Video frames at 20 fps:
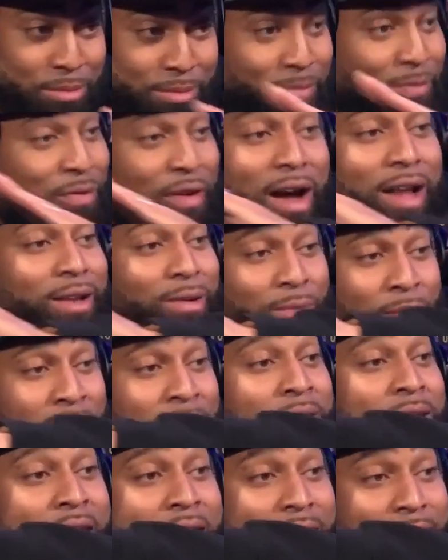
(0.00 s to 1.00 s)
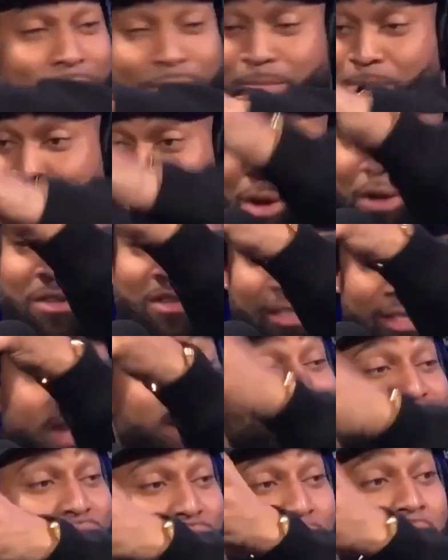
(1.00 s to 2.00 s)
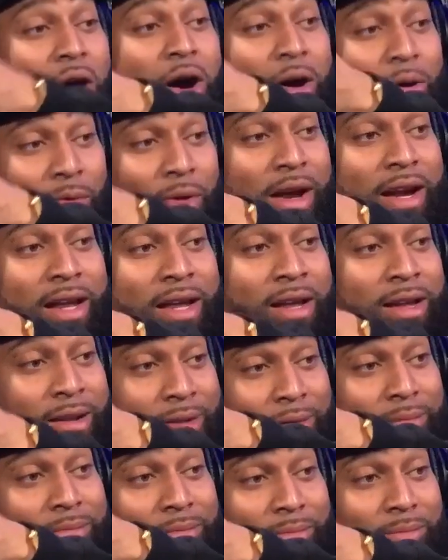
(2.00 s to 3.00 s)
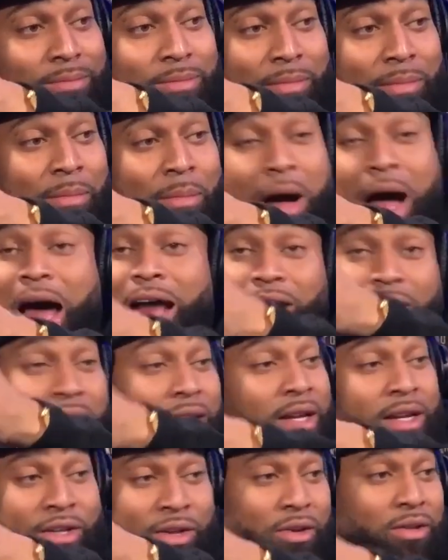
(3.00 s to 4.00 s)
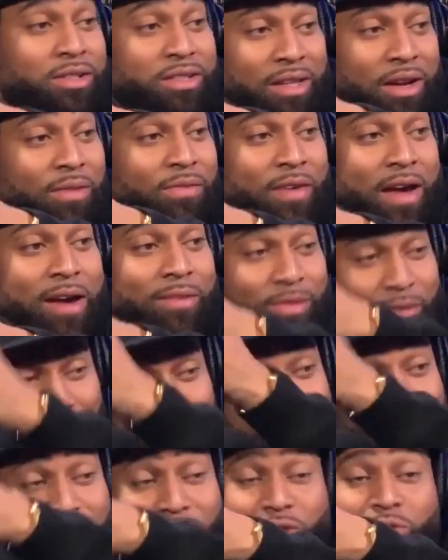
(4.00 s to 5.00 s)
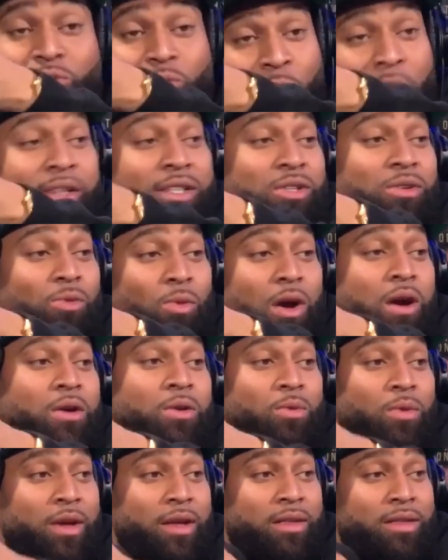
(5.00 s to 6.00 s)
following that person that you're already modeling yourself after, that you want to work with.